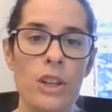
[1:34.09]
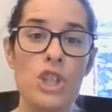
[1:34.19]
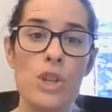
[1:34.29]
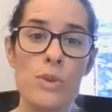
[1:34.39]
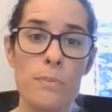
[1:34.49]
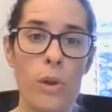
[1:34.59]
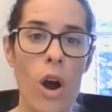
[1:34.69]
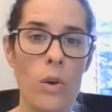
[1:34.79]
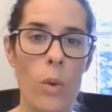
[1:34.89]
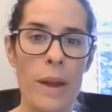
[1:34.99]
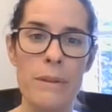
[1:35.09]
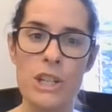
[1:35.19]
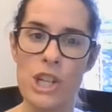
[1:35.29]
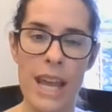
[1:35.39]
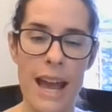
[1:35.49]
she was block 1, but
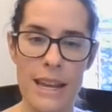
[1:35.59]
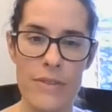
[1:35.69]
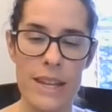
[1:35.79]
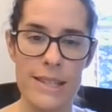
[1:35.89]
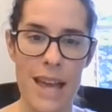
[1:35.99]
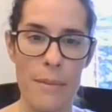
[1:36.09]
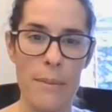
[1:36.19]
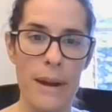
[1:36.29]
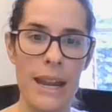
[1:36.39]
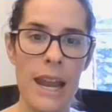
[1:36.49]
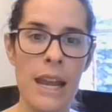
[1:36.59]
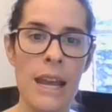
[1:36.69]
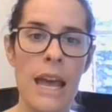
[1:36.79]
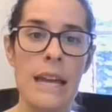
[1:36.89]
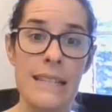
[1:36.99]
she can't give the exam on Monday
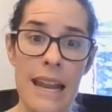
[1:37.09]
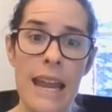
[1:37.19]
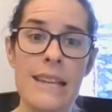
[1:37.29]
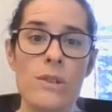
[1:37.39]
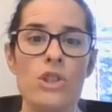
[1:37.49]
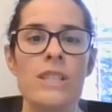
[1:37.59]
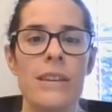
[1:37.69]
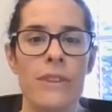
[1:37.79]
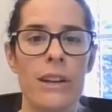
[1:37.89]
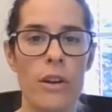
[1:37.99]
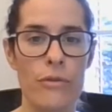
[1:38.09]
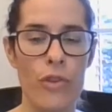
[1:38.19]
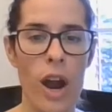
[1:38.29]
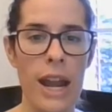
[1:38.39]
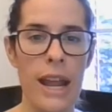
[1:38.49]
today, so she's giving it on
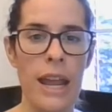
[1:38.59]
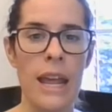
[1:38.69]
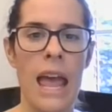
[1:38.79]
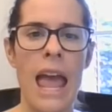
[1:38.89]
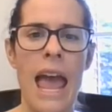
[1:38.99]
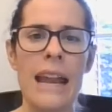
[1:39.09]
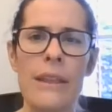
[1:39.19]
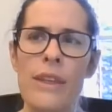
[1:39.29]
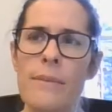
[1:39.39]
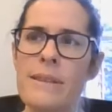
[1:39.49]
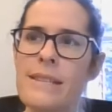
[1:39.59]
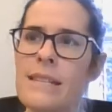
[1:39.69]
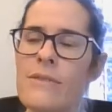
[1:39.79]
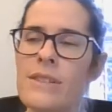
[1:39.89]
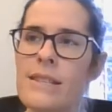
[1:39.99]
Friday. And I think Miss
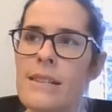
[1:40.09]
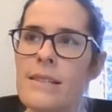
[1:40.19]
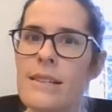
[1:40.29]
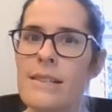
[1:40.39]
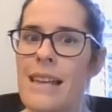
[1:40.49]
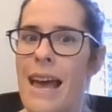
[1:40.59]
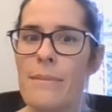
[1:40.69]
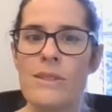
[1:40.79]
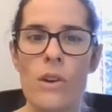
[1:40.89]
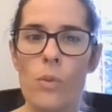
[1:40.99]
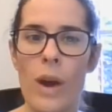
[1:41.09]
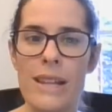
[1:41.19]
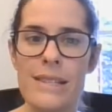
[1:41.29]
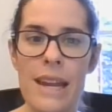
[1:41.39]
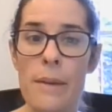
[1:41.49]
Stevenson's exam is on
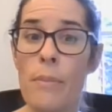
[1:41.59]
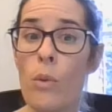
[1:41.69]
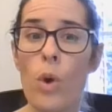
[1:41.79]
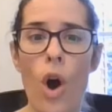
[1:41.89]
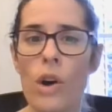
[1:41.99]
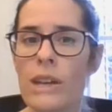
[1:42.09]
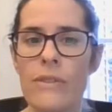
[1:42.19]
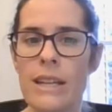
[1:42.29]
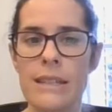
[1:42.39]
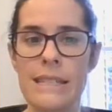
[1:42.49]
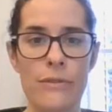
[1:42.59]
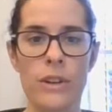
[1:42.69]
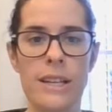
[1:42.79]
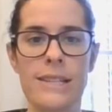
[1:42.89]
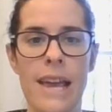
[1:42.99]
Wednesday, but we're all giving
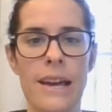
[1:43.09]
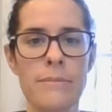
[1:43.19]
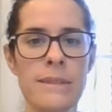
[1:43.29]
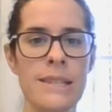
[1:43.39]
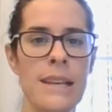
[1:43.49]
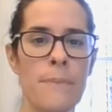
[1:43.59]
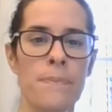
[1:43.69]
different exams.